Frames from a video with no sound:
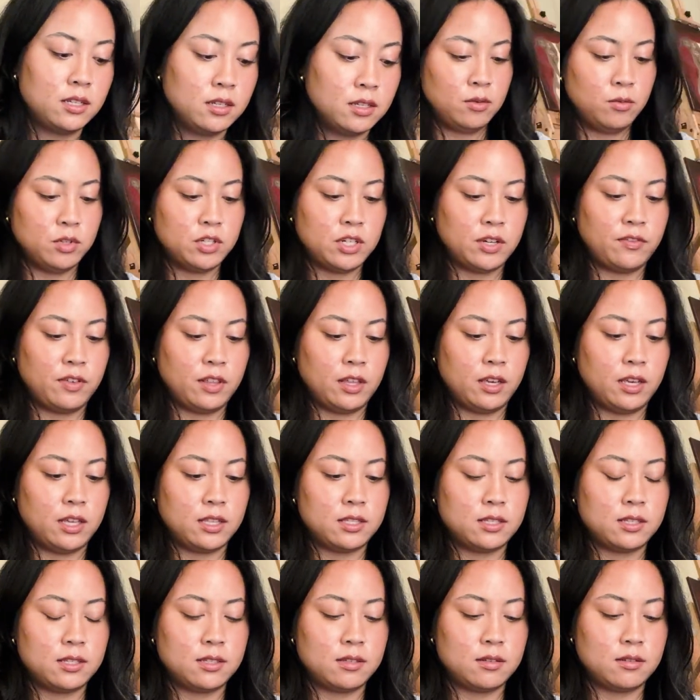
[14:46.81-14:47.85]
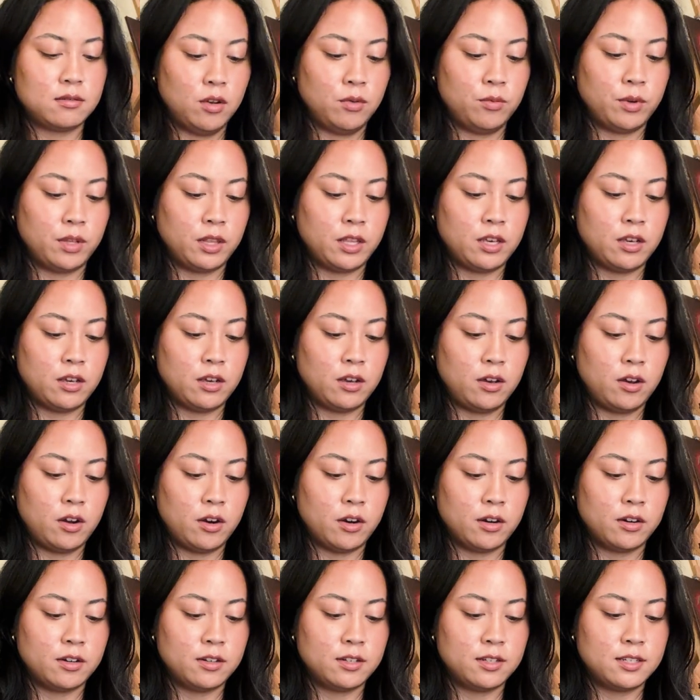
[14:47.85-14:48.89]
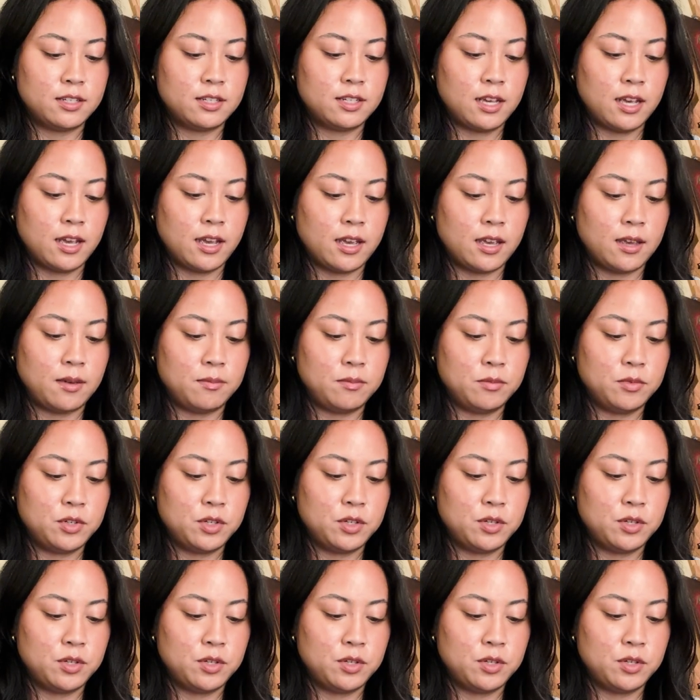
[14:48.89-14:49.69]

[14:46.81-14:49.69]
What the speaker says: which I feel like it's a really hard time